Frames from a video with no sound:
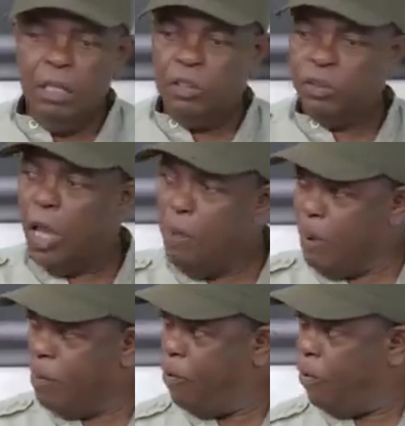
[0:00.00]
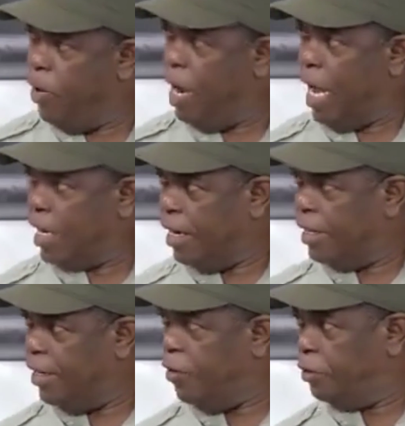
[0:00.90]
Some people are
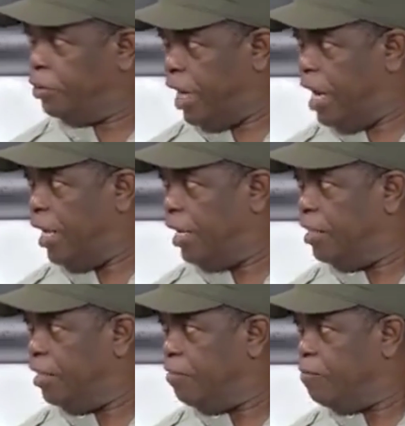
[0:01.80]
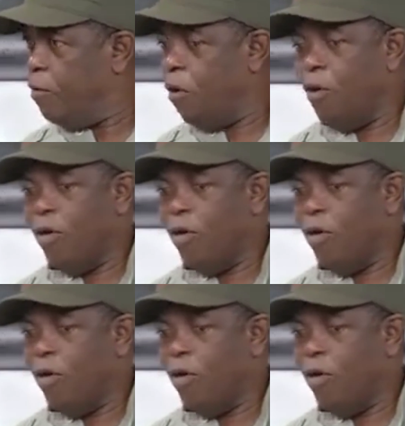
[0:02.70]
currently on trial for